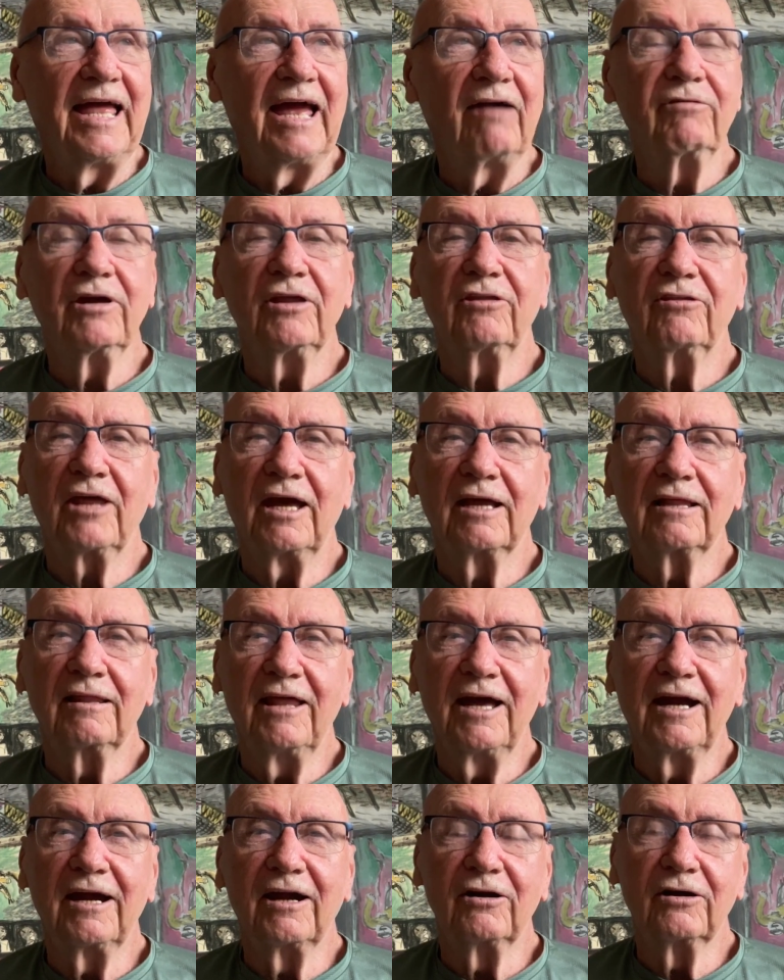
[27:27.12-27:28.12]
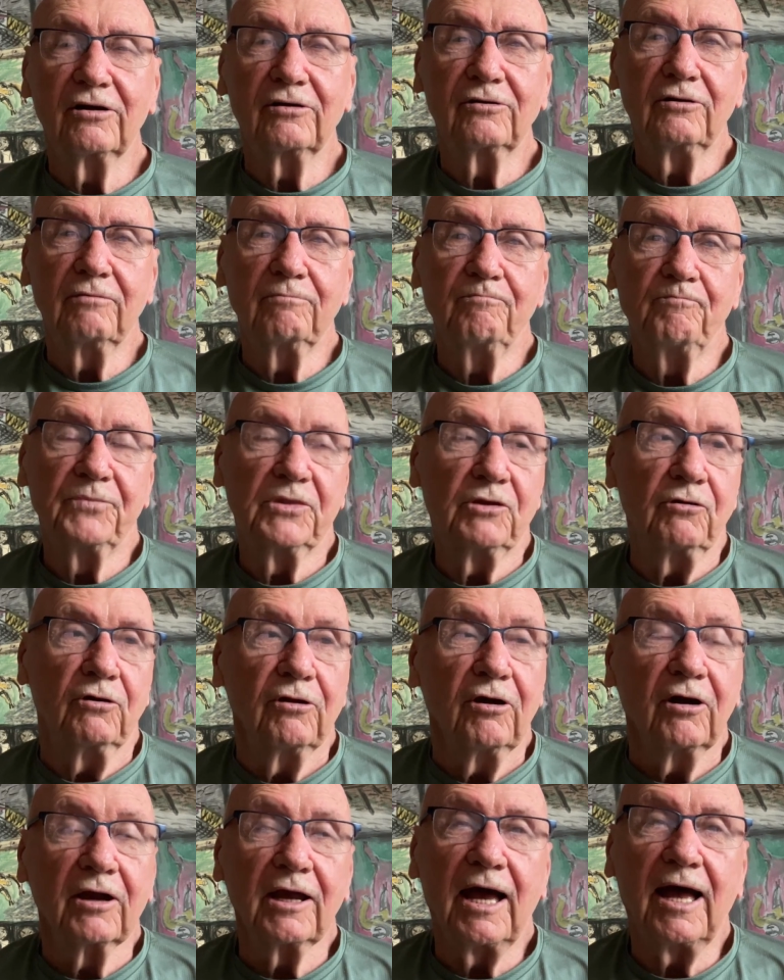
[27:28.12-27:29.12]
Everything there
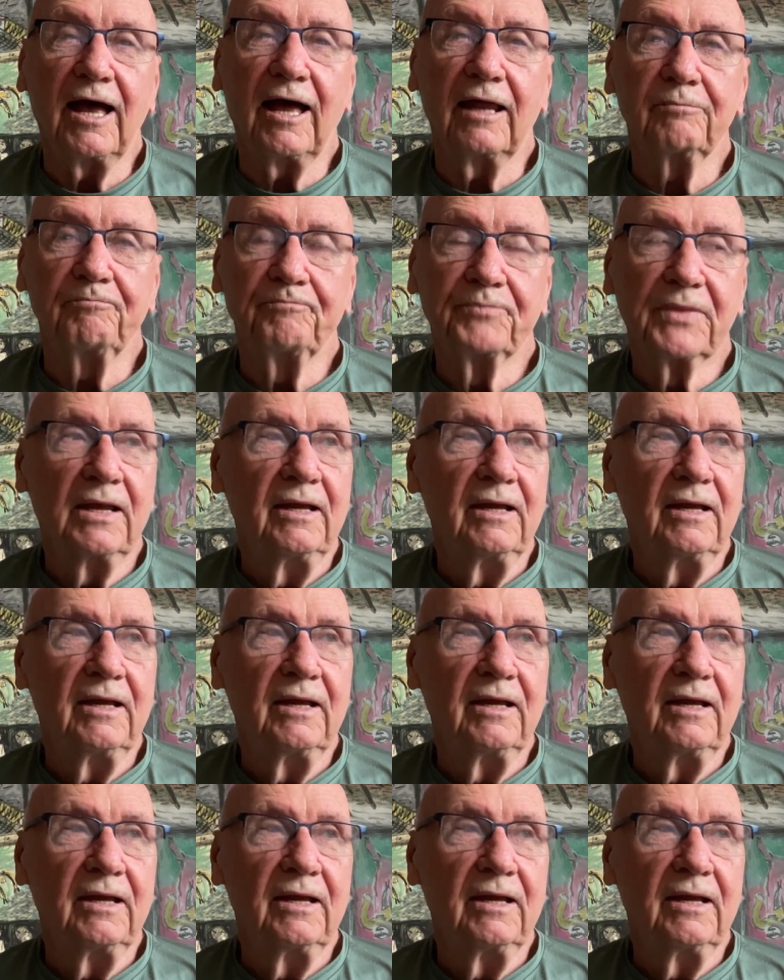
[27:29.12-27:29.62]
to look at,